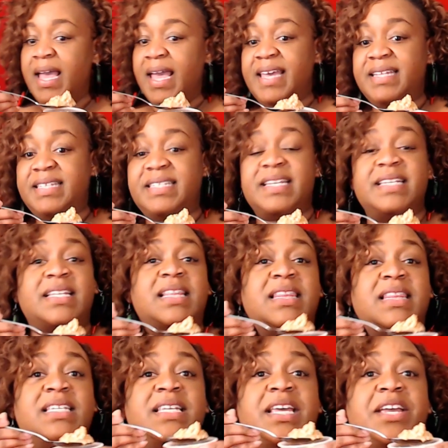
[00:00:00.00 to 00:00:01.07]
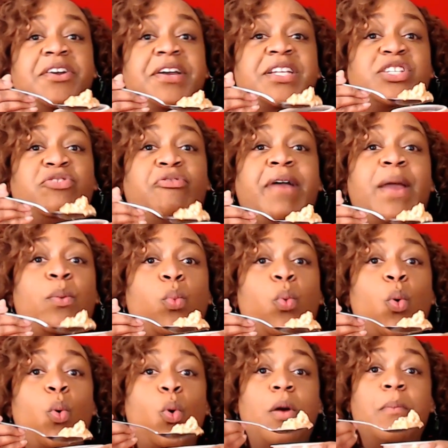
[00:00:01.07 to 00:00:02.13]
It says that this here is great
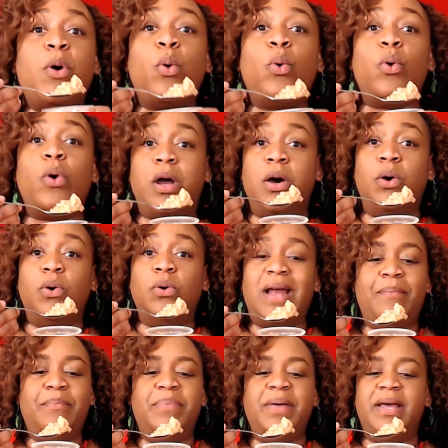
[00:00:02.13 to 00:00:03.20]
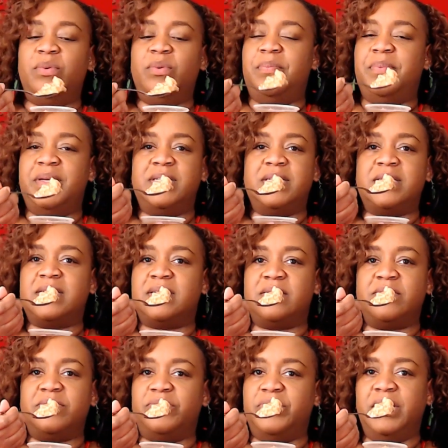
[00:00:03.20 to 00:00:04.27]
warm or cold. I bet it would be just
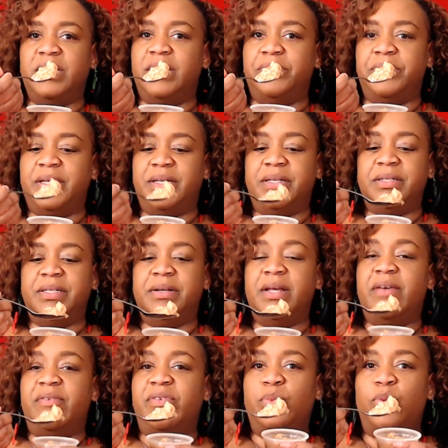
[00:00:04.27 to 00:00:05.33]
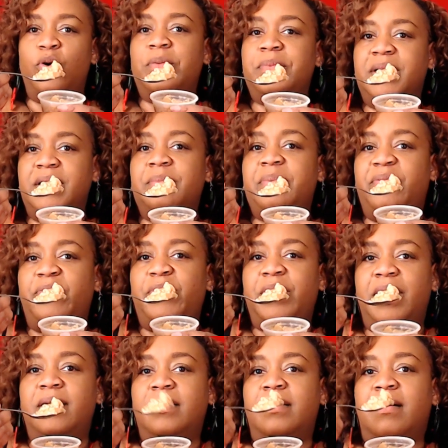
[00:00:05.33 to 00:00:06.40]
really, really good if you warmed it up before you
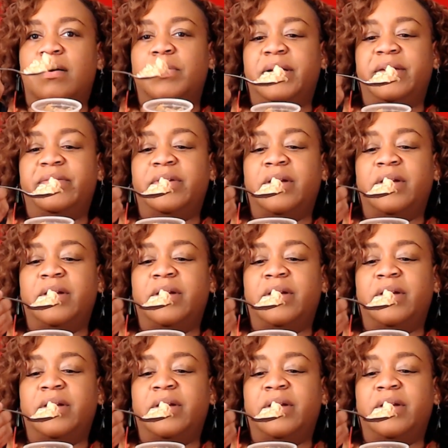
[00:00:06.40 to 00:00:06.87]
got in the car with them.